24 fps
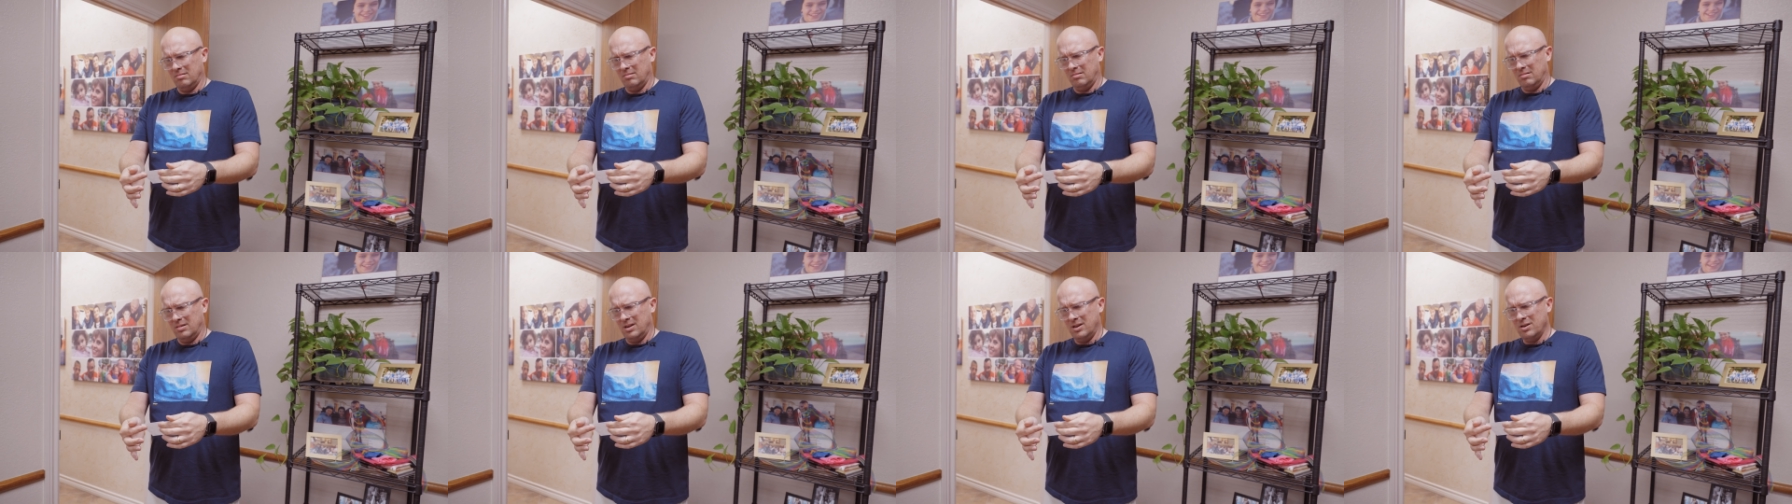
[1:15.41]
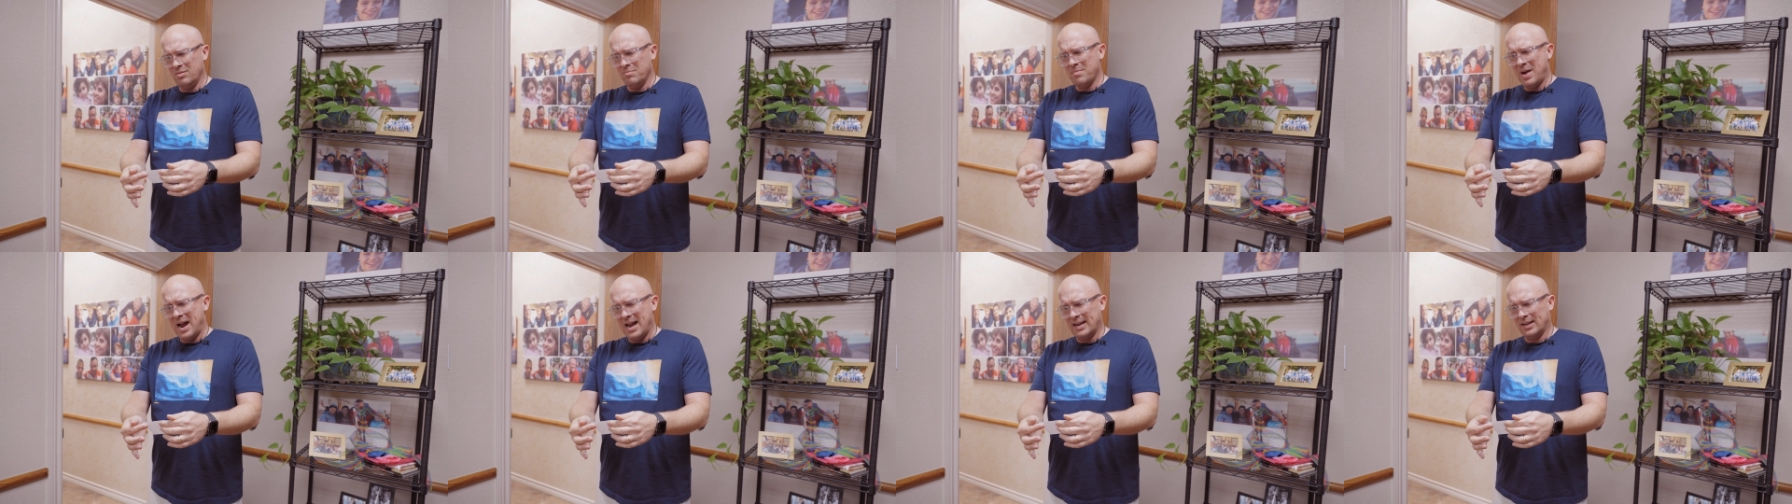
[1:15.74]
Dear
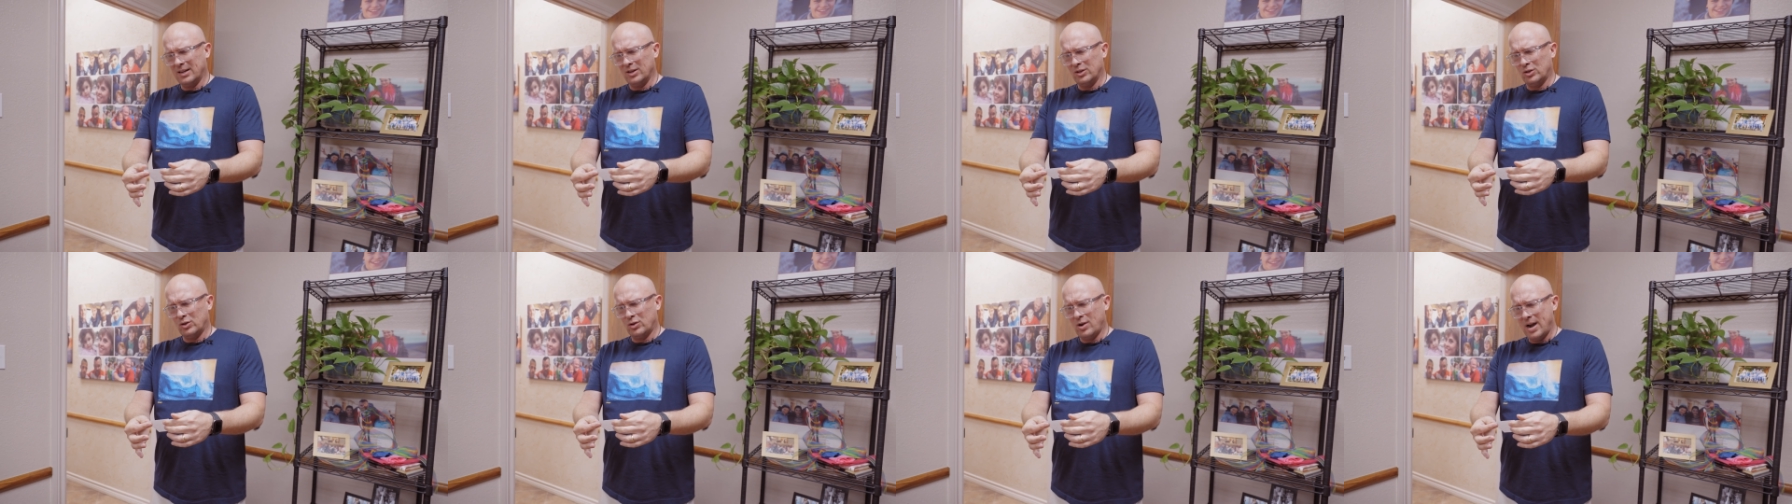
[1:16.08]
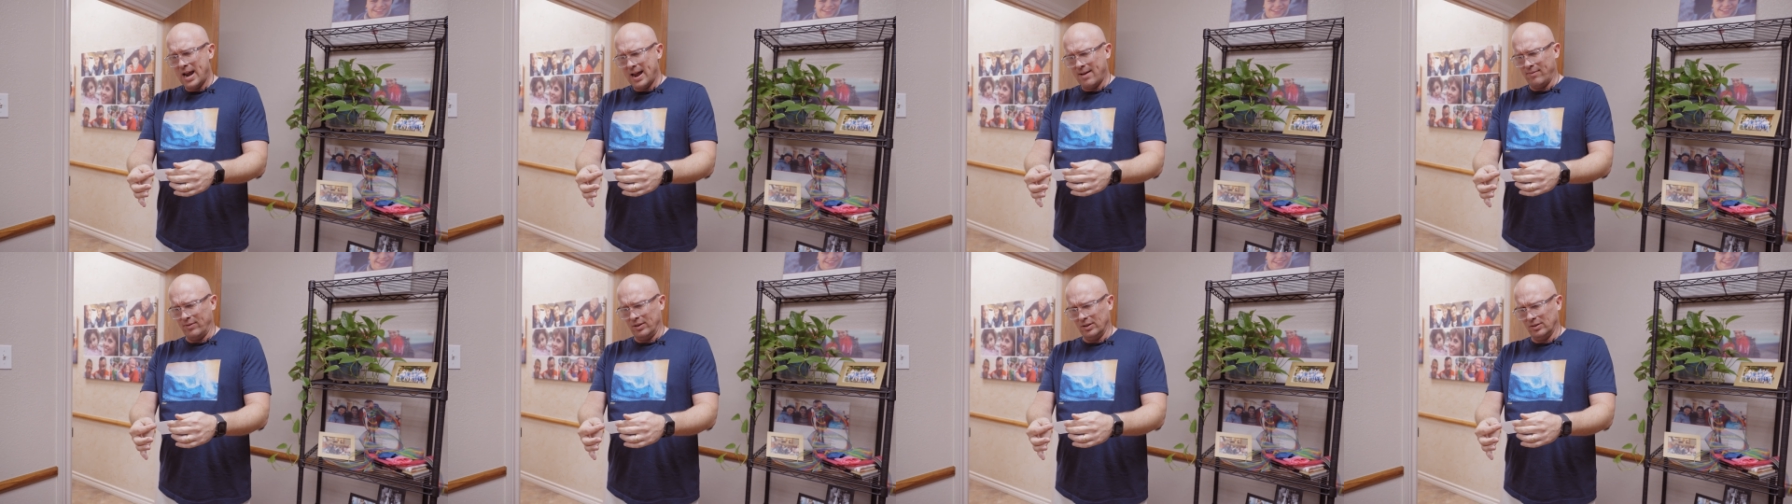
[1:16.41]
Mike and
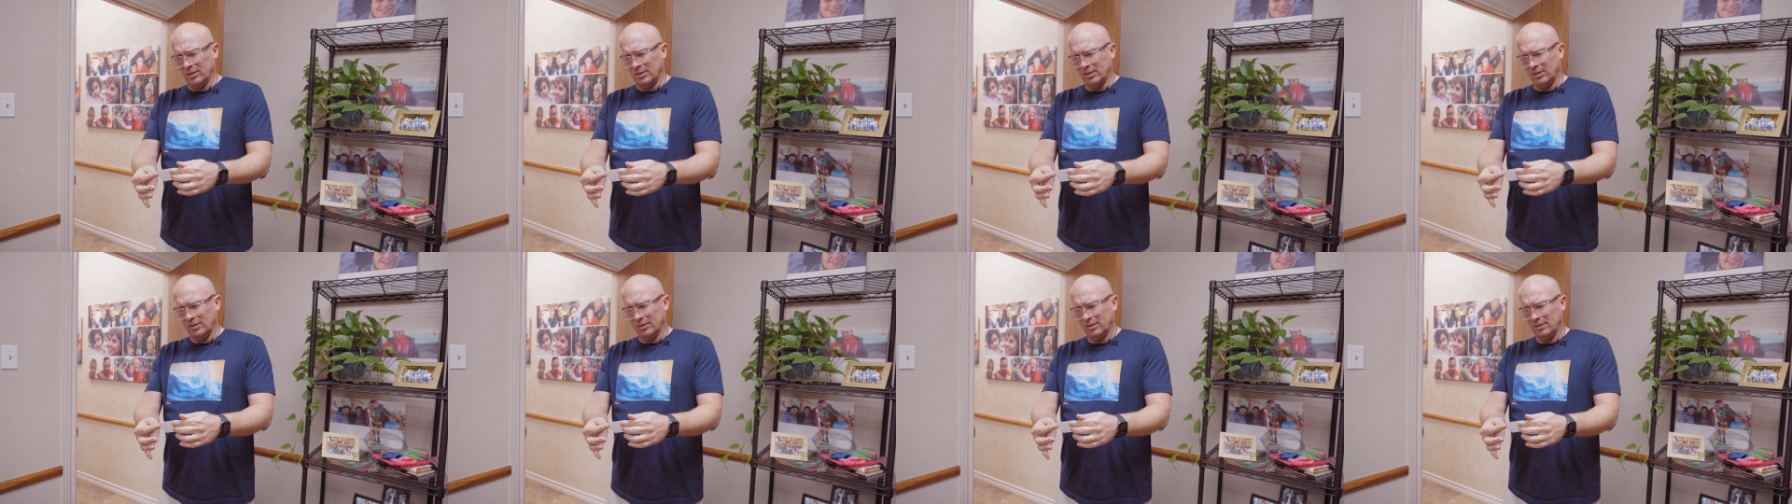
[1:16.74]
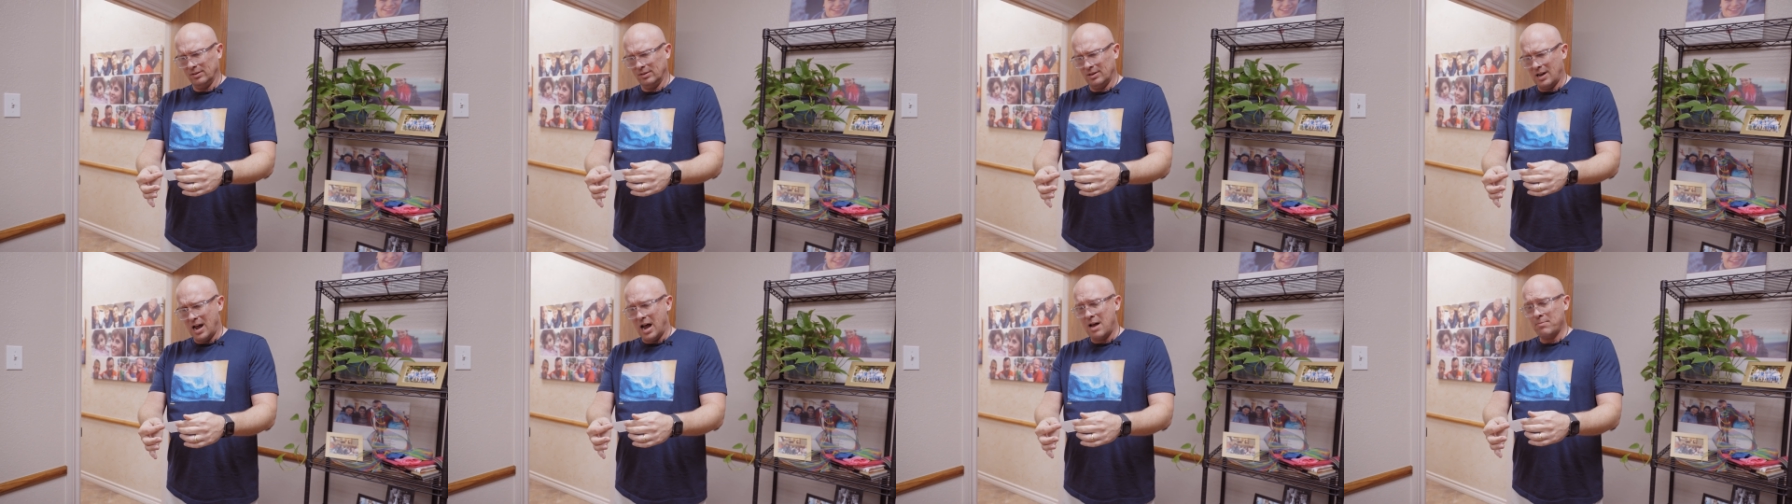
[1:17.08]
Travis,
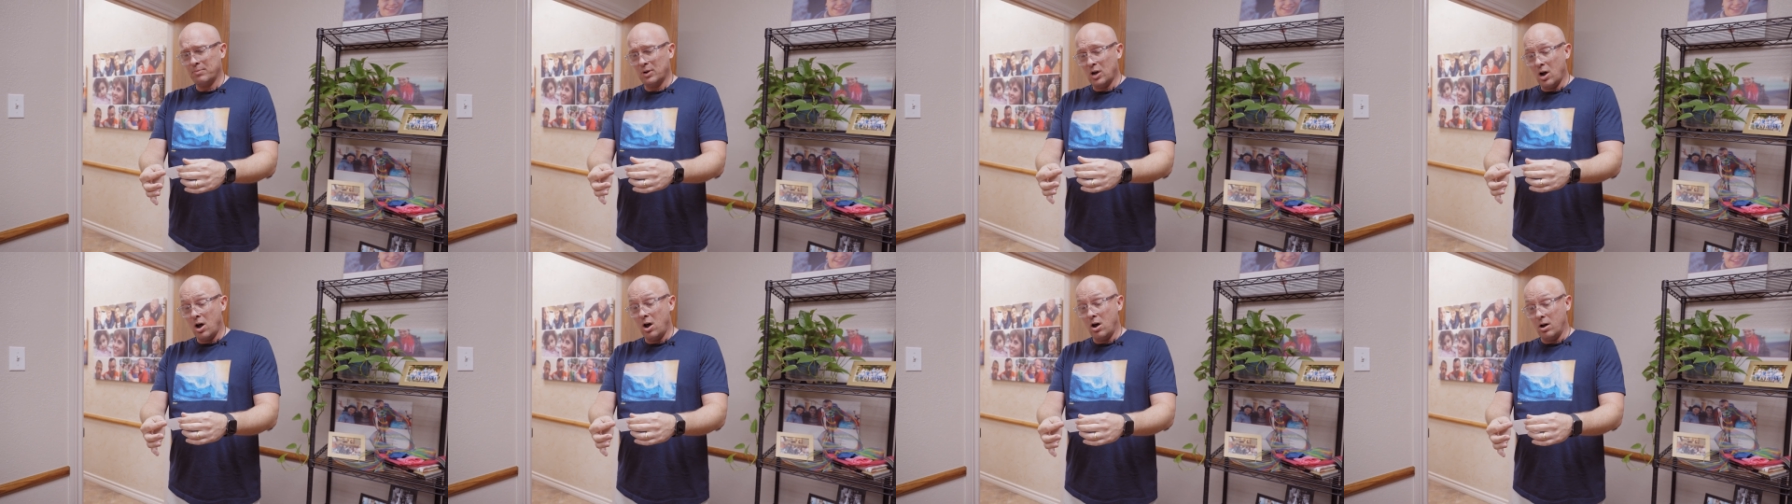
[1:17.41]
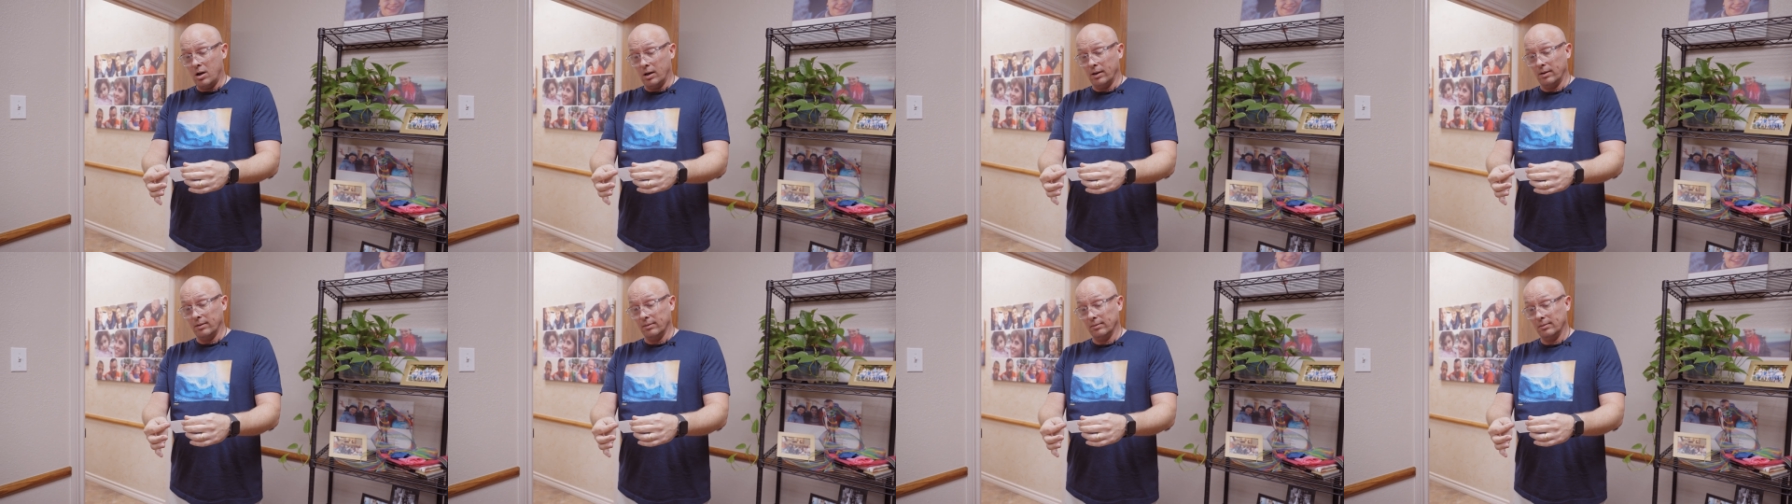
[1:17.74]
I'm
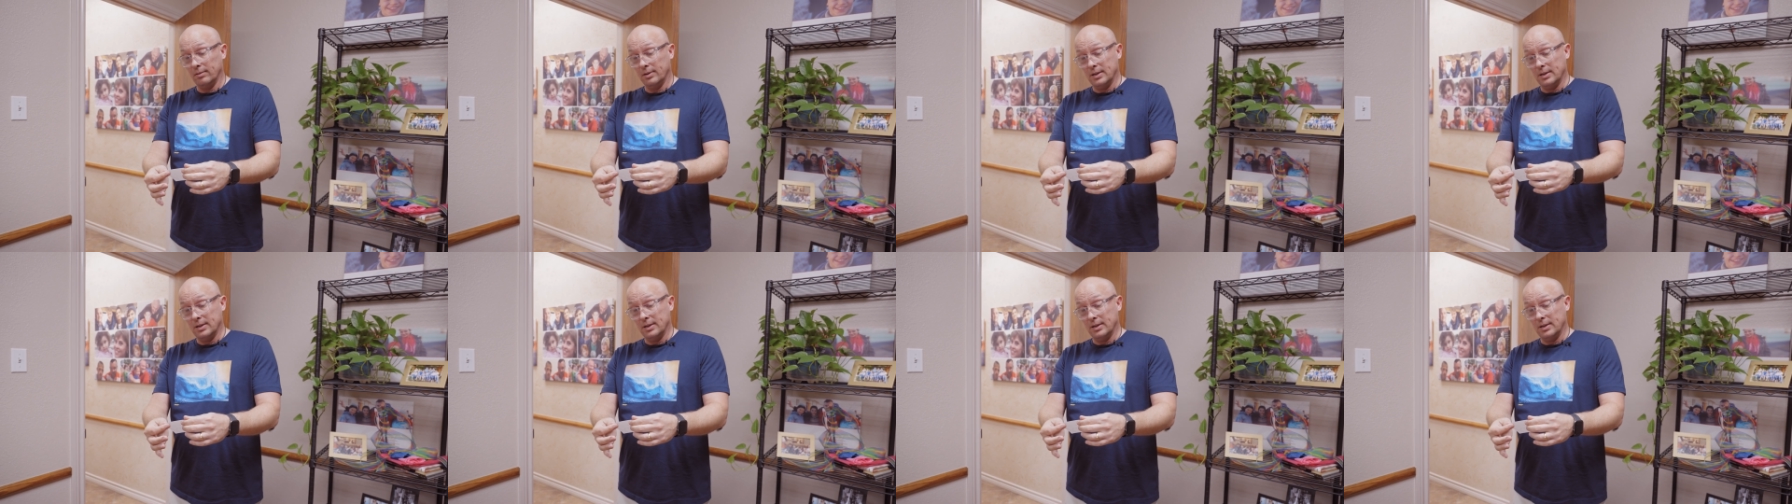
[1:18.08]
gone